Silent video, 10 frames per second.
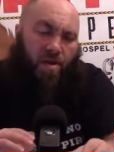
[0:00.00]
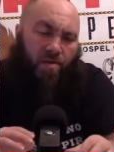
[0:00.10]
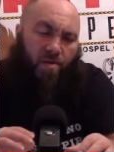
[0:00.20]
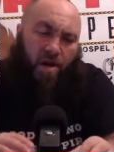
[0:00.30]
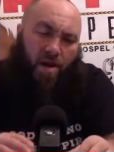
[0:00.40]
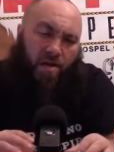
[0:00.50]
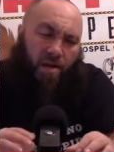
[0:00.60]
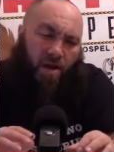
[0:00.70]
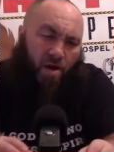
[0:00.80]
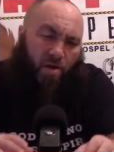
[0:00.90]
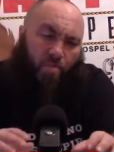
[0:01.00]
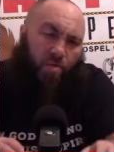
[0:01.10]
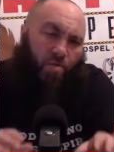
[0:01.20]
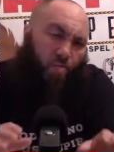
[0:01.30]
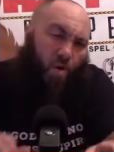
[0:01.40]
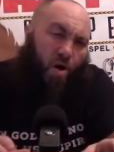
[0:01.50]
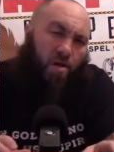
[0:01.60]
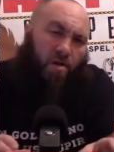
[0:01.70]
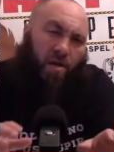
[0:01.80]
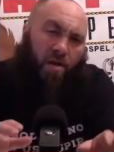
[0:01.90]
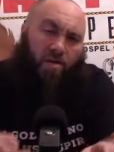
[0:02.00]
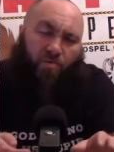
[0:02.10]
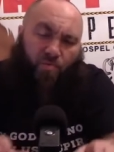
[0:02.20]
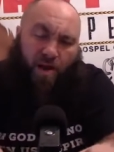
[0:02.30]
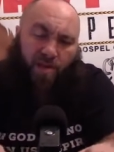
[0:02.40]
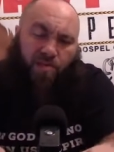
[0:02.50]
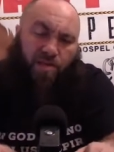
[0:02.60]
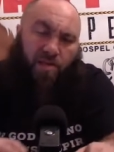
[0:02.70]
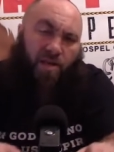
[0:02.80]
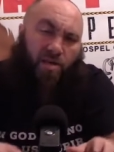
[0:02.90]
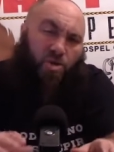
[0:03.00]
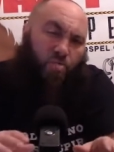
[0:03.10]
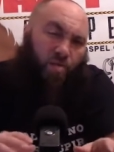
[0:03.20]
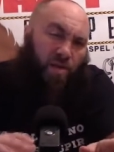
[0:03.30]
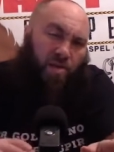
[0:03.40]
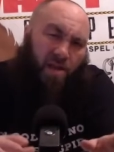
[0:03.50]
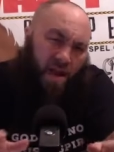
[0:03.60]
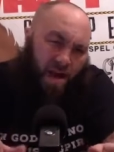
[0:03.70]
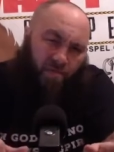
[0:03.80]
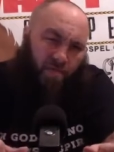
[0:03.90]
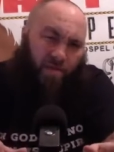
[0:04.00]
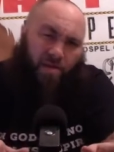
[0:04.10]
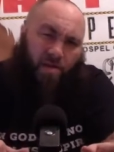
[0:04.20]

They're not gonna help your walk in Christ to get you into heaven.